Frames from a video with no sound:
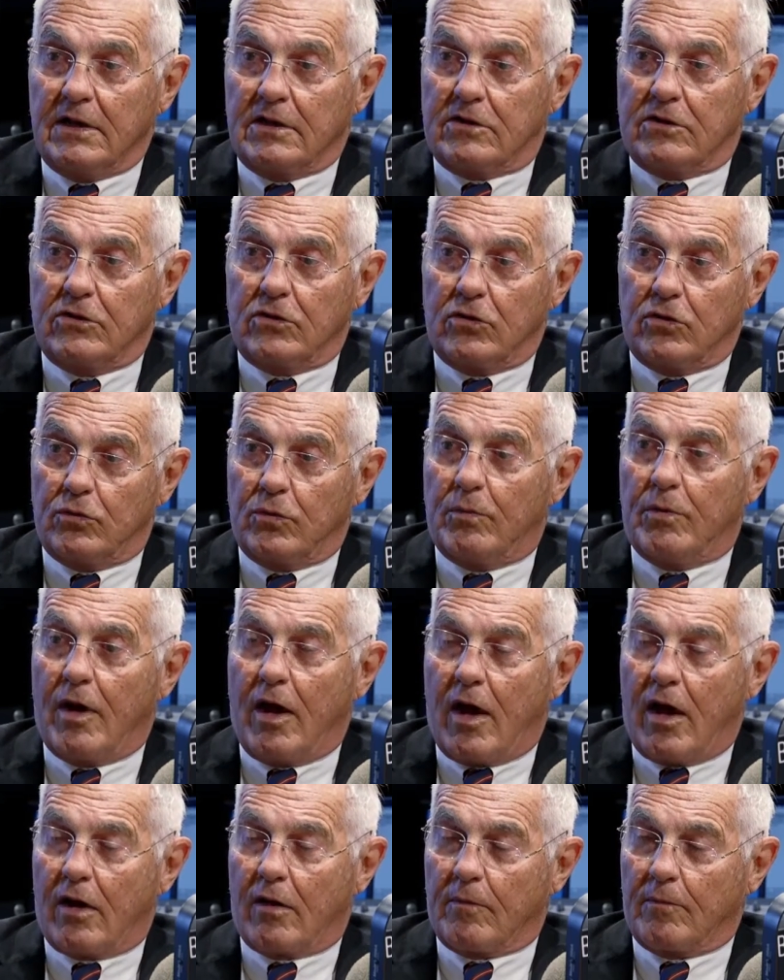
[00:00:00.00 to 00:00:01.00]
to
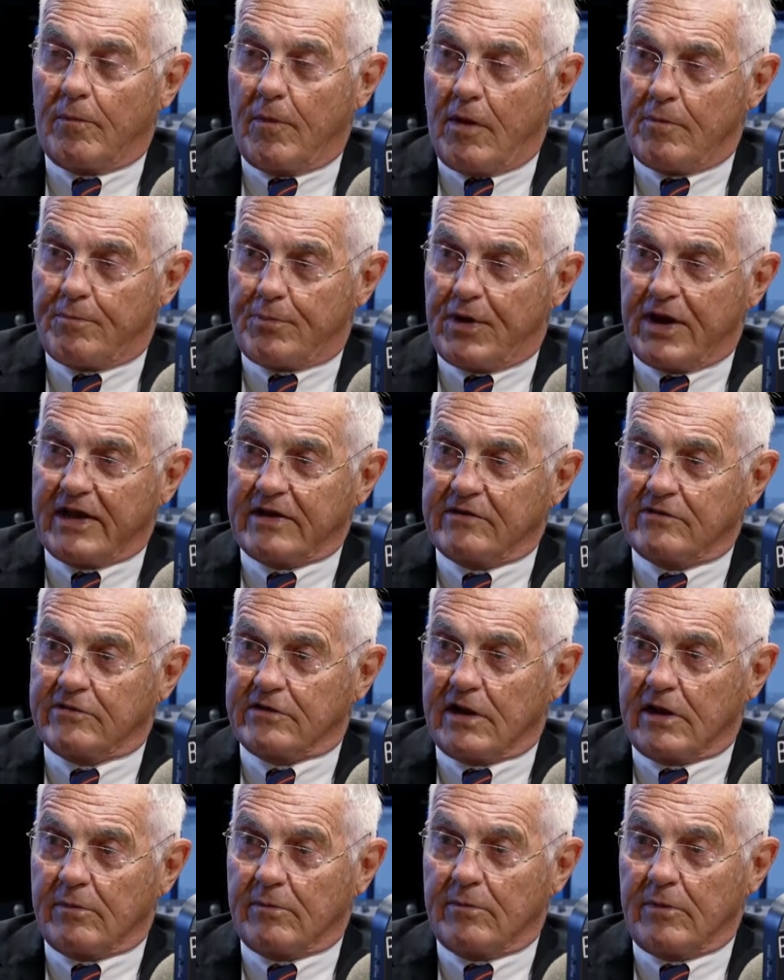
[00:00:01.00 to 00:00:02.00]
bring
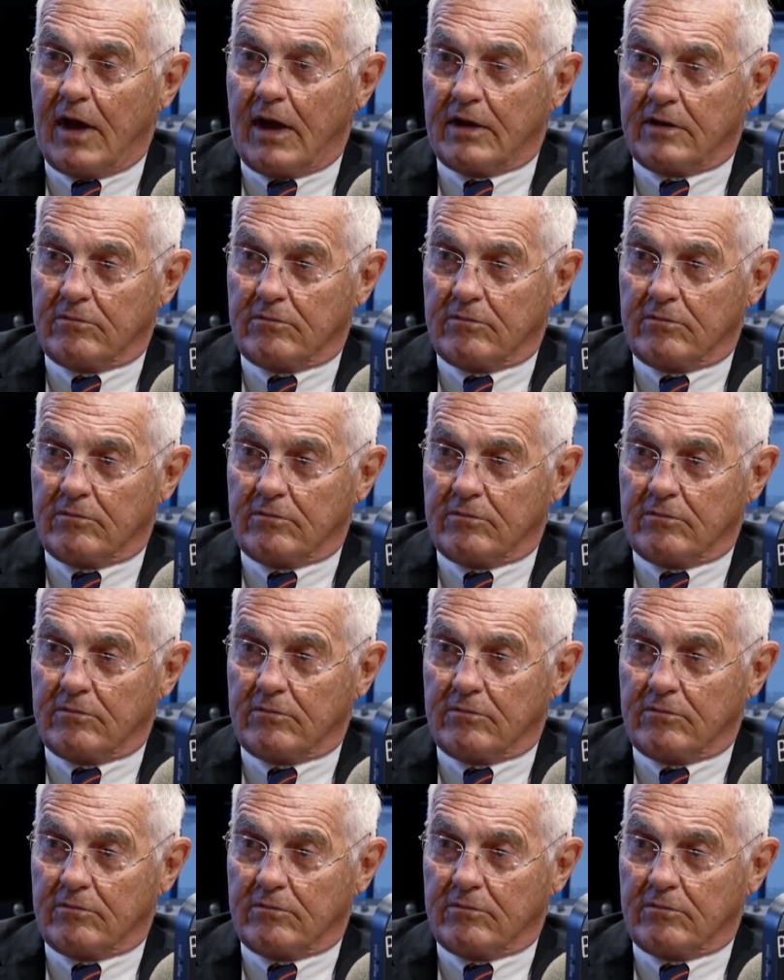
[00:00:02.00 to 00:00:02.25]
some